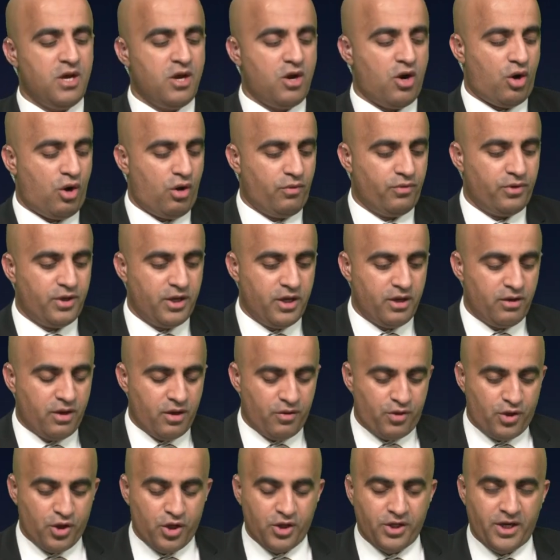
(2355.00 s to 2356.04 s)
on the
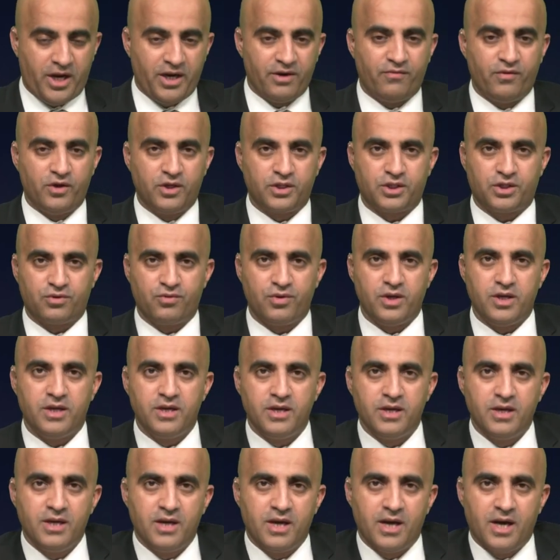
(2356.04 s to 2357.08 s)
third anniversary
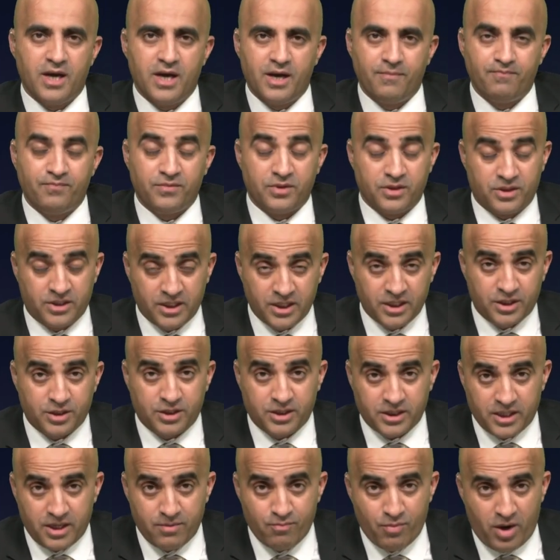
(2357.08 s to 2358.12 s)
um,
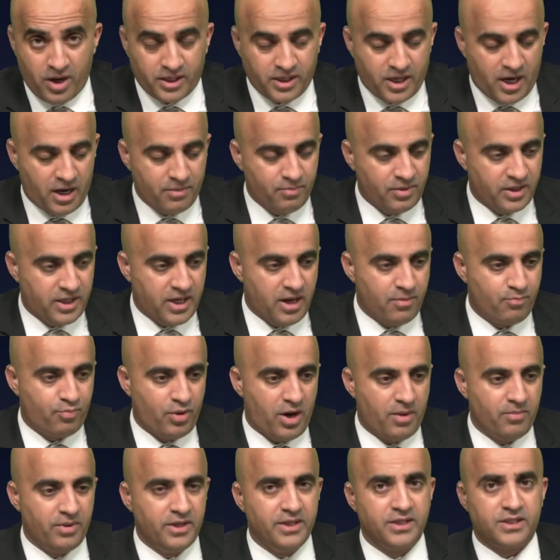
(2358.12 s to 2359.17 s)
since Imran Khan became
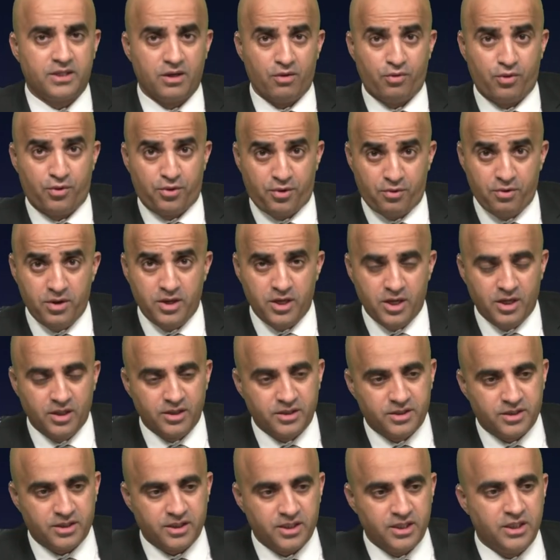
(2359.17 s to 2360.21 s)
Prime Minister. Three
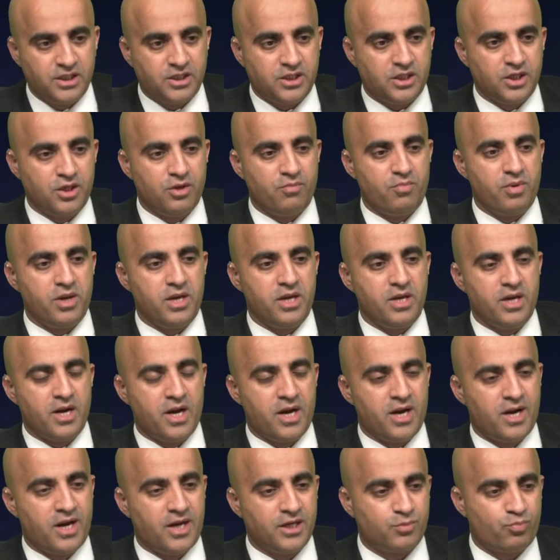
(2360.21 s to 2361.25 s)
years he's going to be
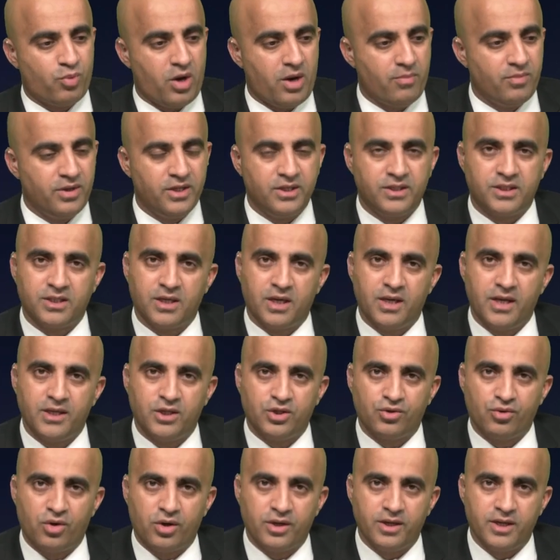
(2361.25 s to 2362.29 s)
uh, as Prime Minister
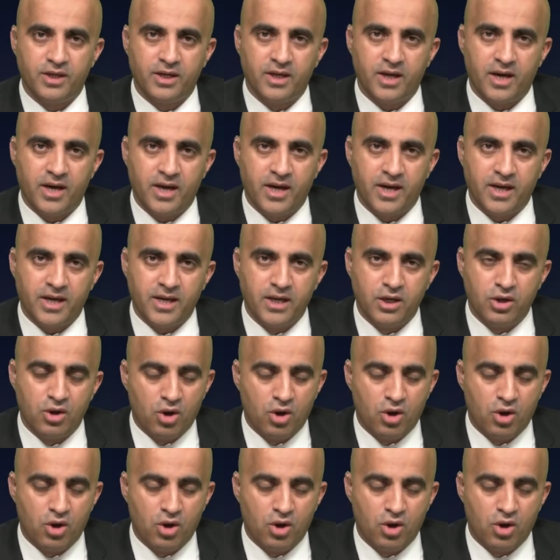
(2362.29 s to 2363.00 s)
later on uh, in